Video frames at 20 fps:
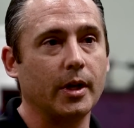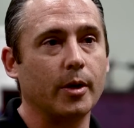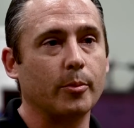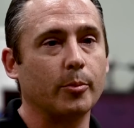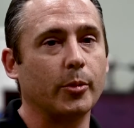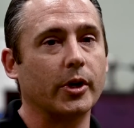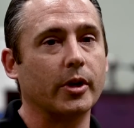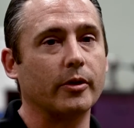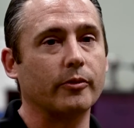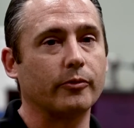
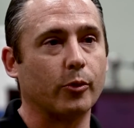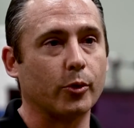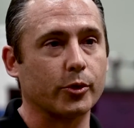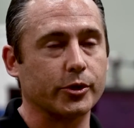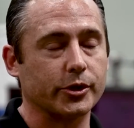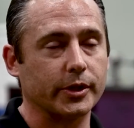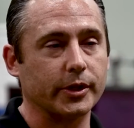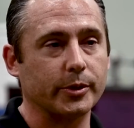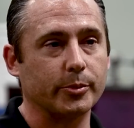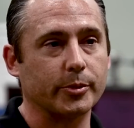but
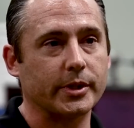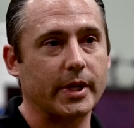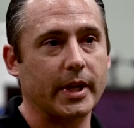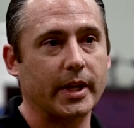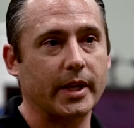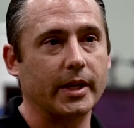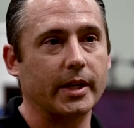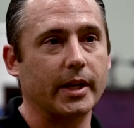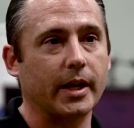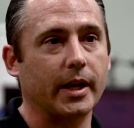unfortunately we're
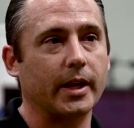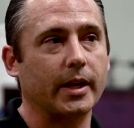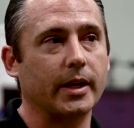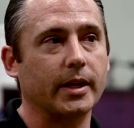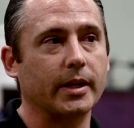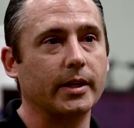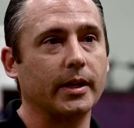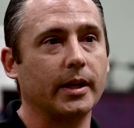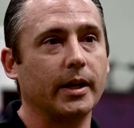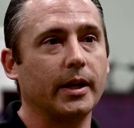taking
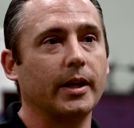a